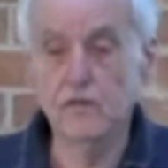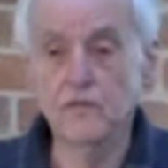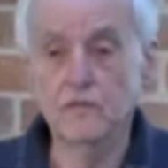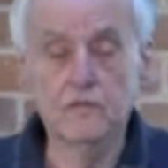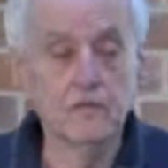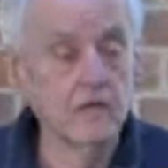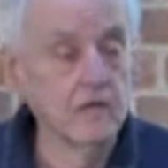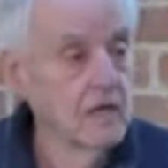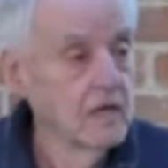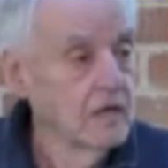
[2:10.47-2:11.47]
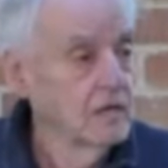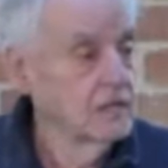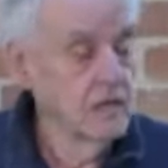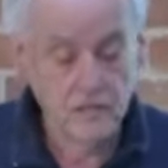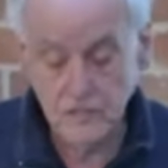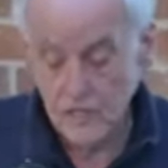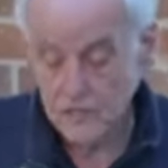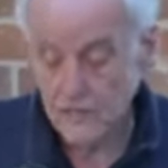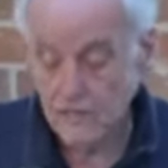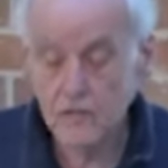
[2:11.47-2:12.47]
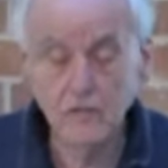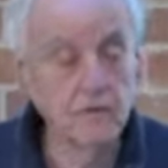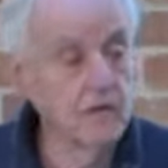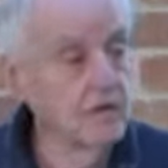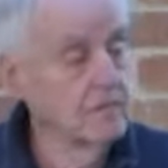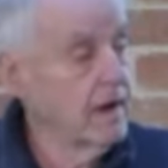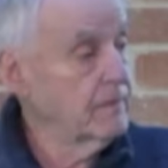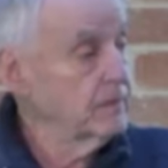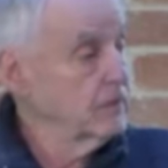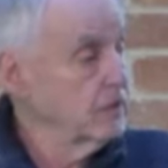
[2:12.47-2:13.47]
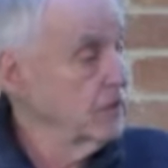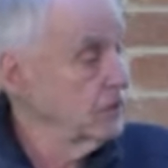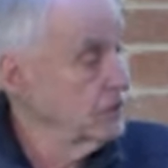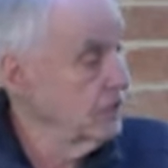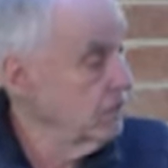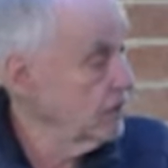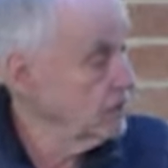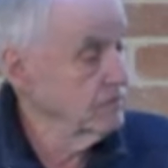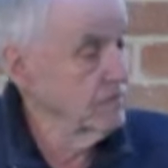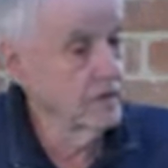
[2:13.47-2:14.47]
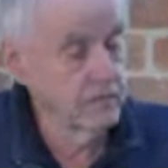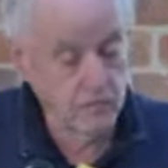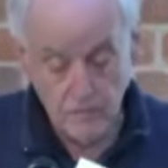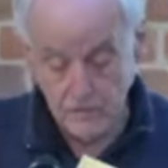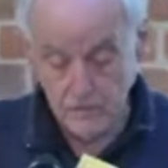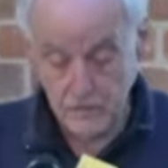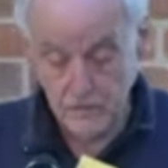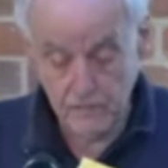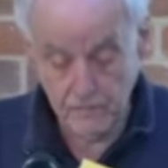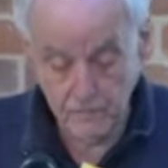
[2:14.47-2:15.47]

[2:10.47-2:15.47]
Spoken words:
He's of the South Yarra Community Baptist Church. He writes some wonderful modern stuff.